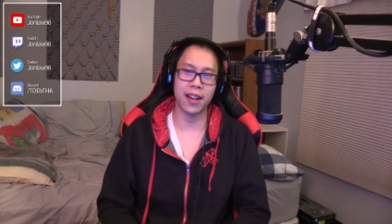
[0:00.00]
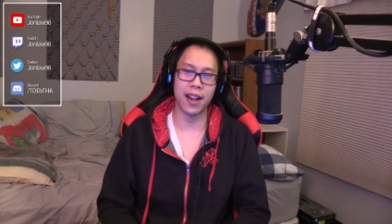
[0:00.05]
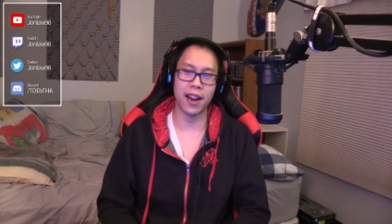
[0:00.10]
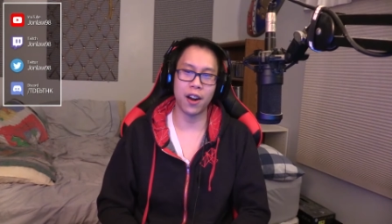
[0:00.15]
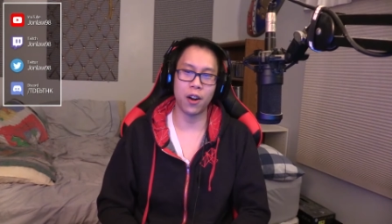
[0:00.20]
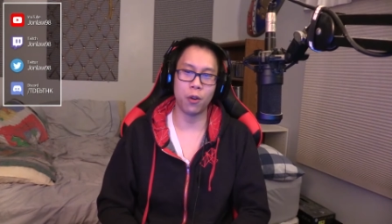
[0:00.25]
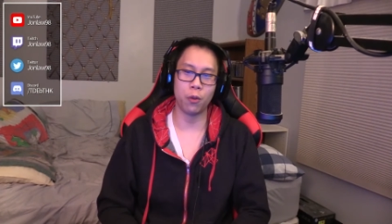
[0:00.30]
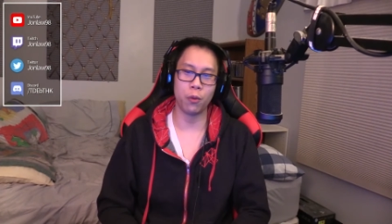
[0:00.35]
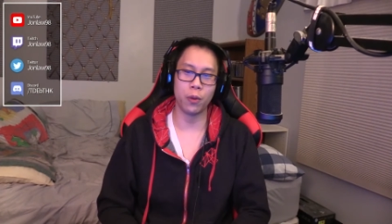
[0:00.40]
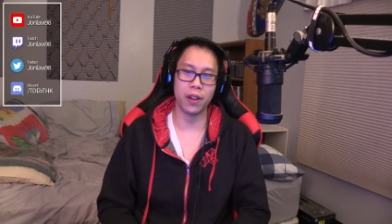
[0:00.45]
that I
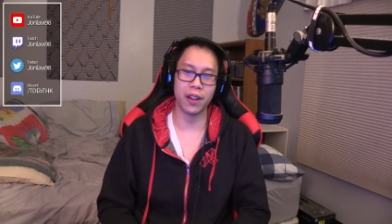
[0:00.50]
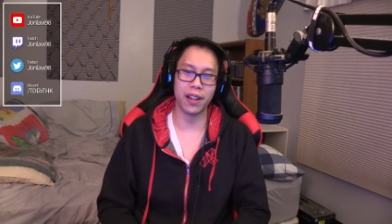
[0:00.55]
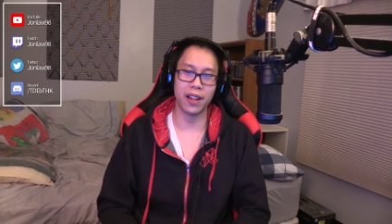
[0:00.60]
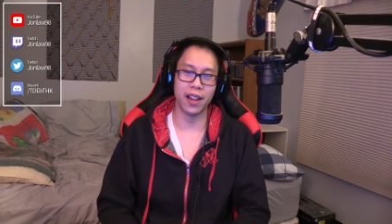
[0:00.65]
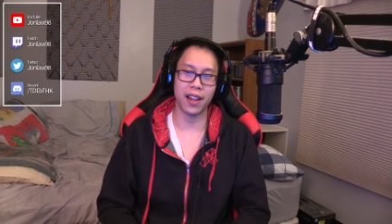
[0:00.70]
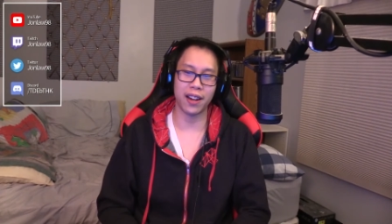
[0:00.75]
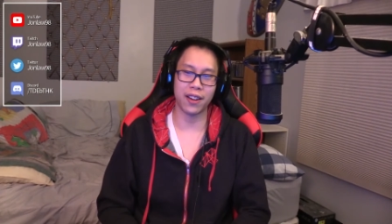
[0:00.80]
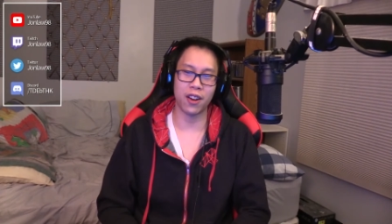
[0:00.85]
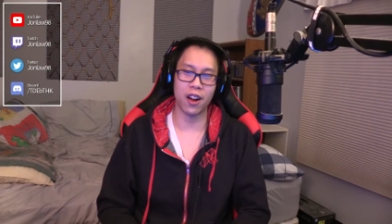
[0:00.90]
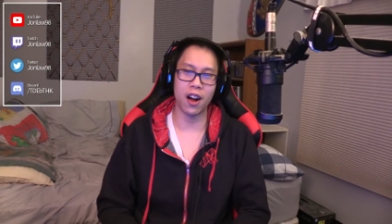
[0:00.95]
don't really,
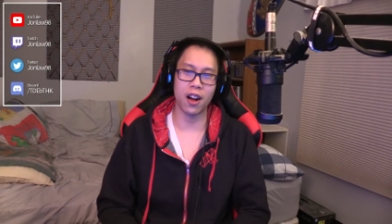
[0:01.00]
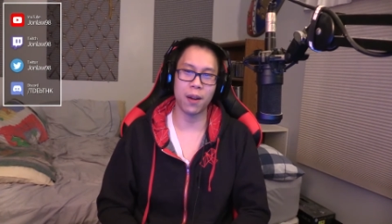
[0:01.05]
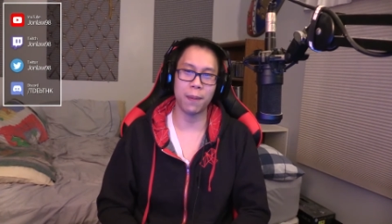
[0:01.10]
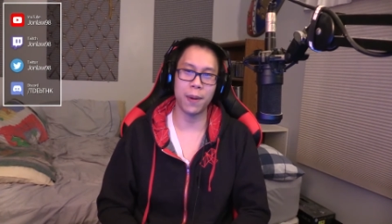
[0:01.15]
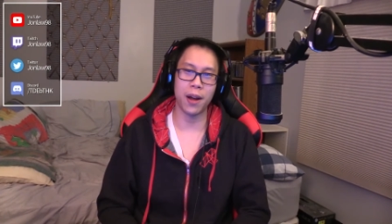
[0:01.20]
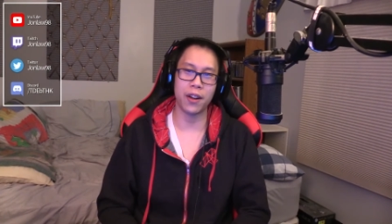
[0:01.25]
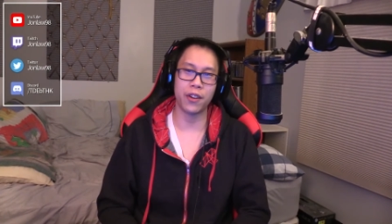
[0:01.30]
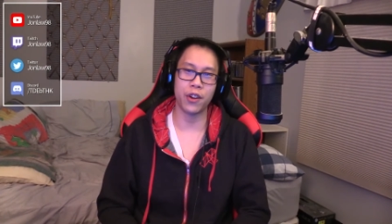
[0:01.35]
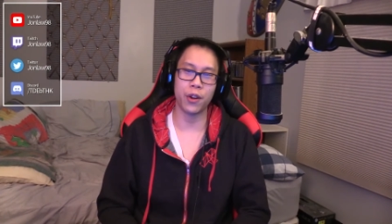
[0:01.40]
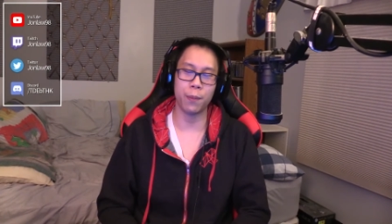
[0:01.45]
like, talk
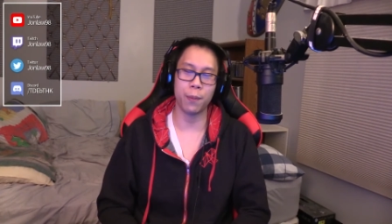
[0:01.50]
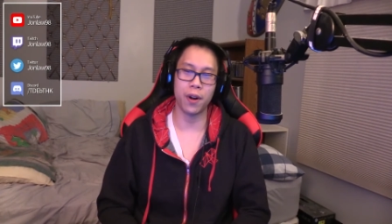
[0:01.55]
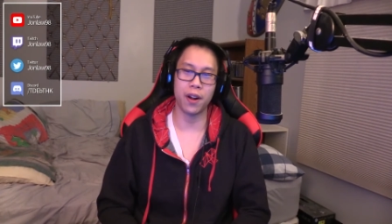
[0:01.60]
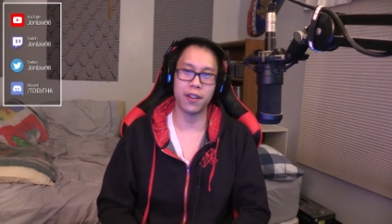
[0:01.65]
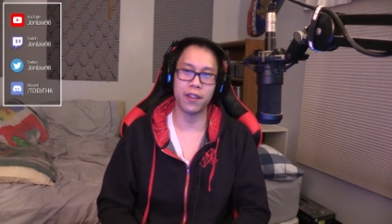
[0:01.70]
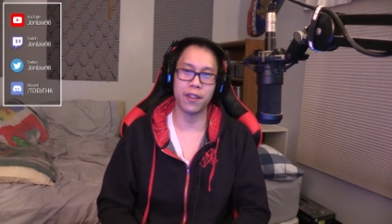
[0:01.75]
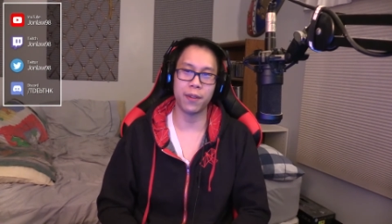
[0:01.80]
about too much.